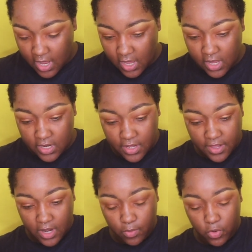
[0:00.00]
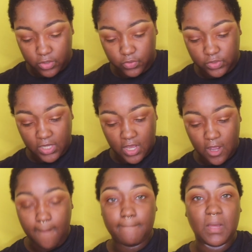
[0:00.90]
And then I'm going to
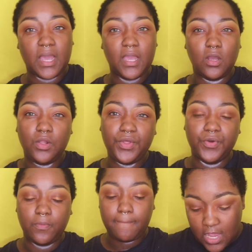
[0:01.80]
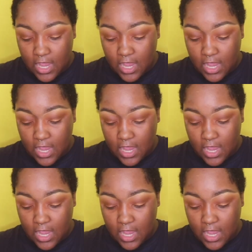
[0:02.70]
take my glue.